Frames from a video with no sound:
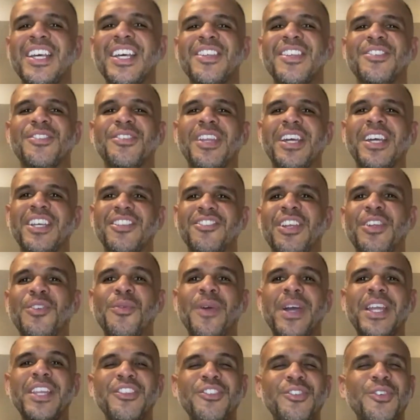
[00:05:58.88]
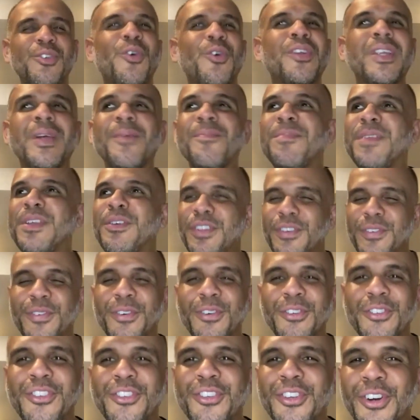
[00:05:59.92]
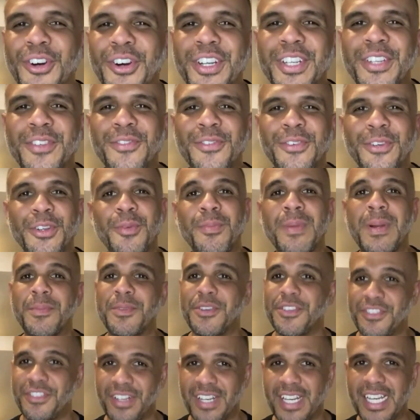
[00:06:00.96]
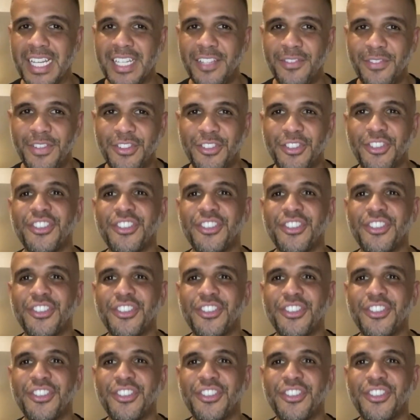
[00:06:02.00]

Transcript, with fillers: Suraj, are you ready to go on a beautiful journey through your memories in life and to